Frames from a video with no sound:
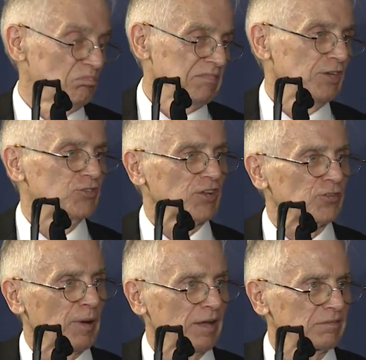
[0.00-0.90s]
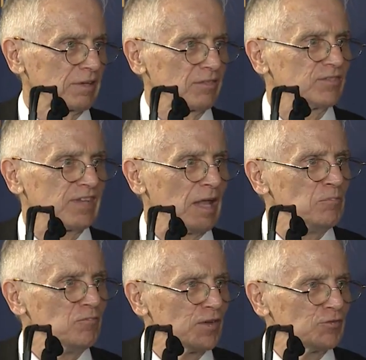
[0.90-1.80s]
each gets about uh,
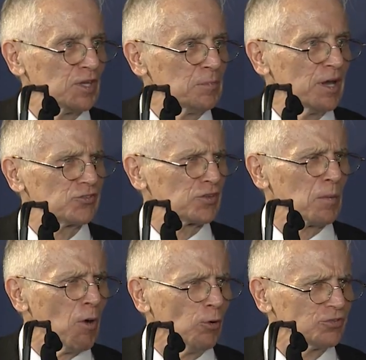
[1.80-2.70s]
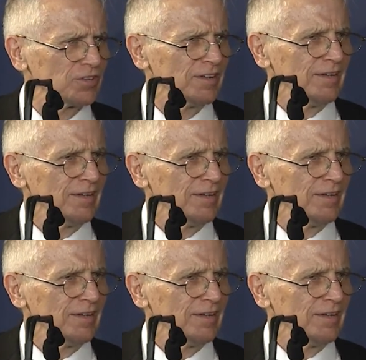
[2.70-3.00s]
10, 15 minutes at the most.